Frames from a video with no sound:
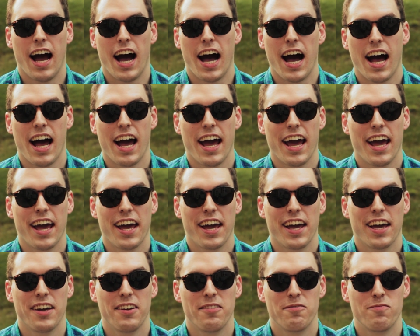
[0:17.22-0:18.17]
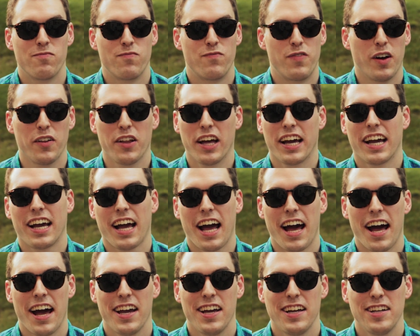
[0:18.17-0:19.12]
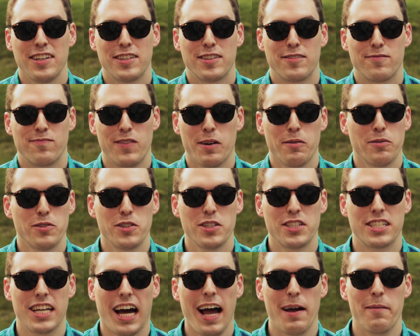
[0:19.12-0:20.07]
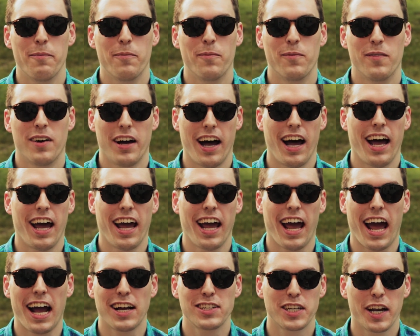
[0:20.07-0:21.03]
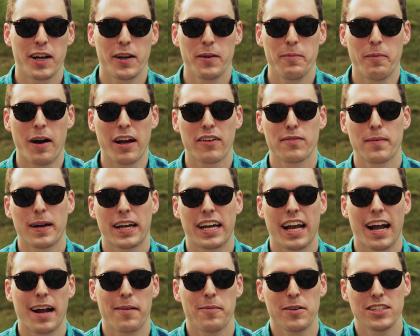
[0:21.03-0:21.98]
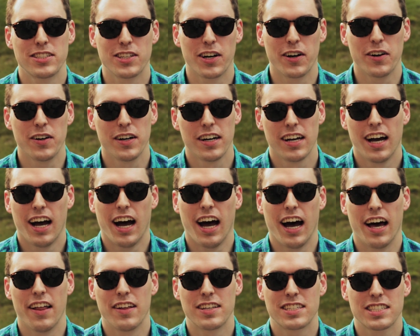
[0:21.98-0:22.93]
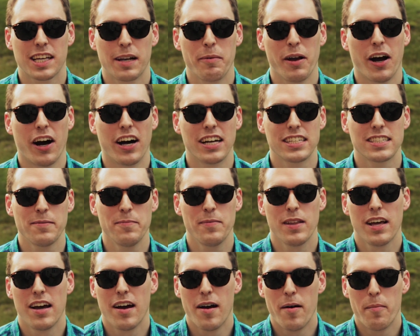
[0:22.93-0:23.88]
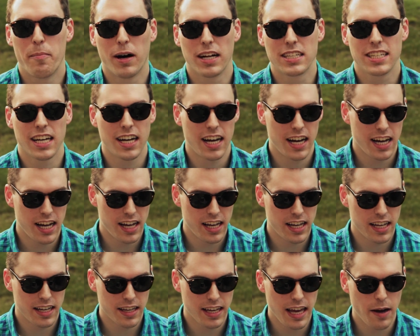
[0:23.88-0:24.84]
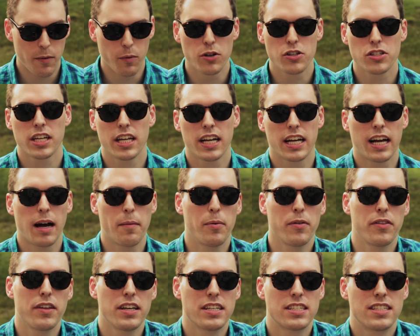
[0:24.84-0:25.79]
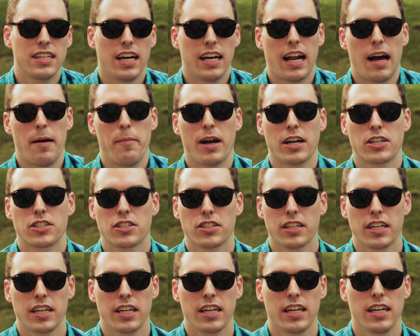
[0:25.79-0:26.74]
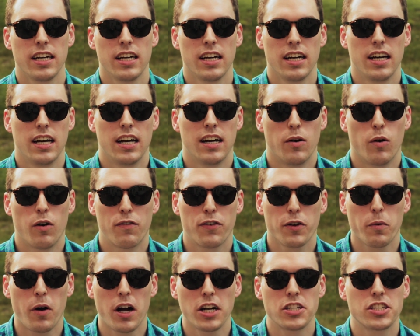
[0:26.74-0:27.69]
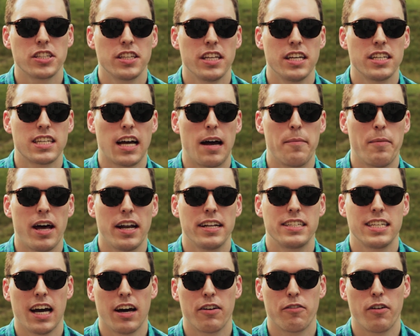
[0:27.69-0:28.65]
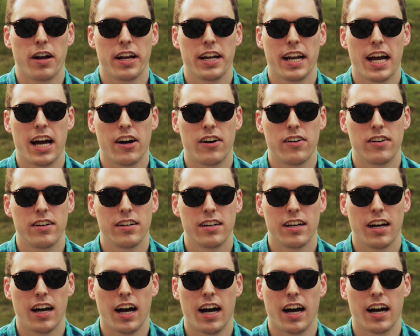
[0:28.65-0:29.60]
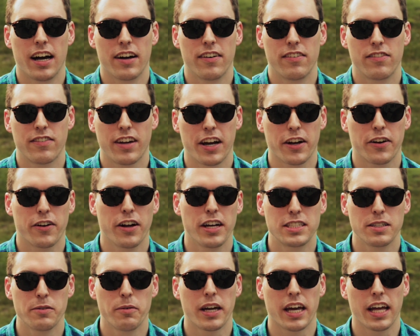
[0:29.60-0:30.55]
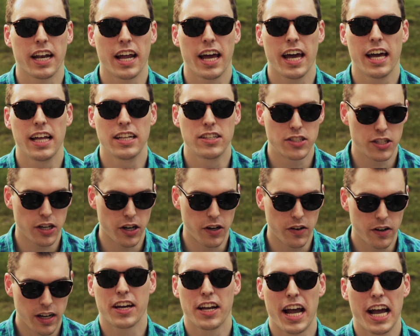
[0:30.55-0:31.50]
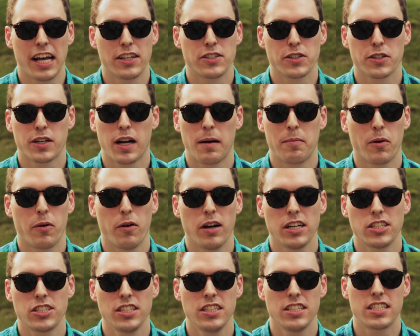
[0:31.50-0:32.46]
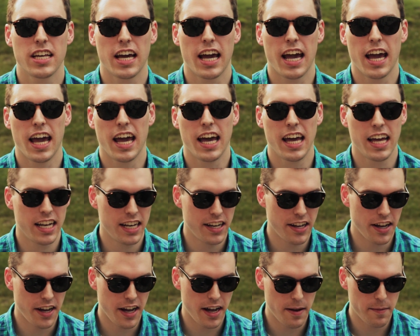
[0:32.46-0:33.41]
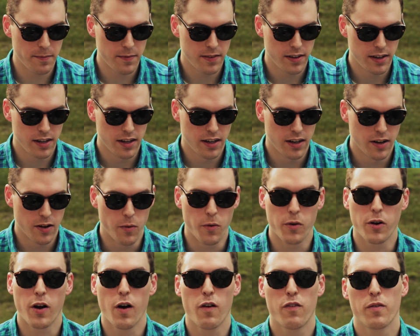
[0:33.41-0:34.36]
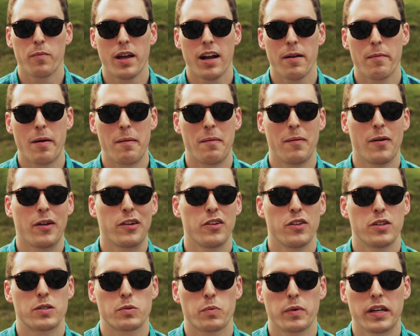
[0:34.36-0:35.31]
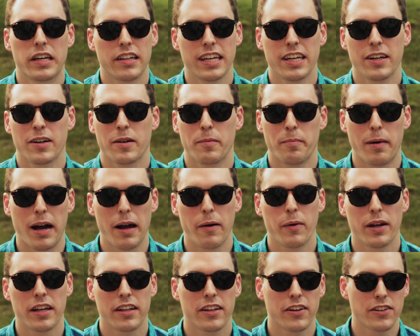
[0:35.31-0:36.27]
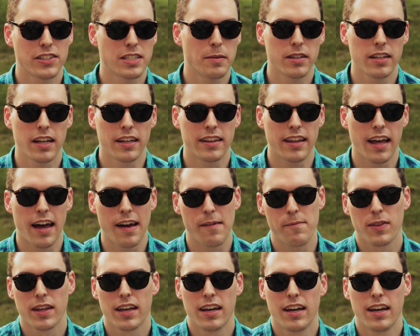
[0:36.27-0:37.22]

I felt like it was just time. I actually got a new mic for my camera, so this is gonna be awesome. But yeah, we'll just get a couple of these done. I'm actually, well, if you're watching this, I'm out of town right now. Got a crazy weekend ahead, so gonna answer a couple questions and we'll go from there. Maybe I'll do this weekly or bi-weekly or something like that.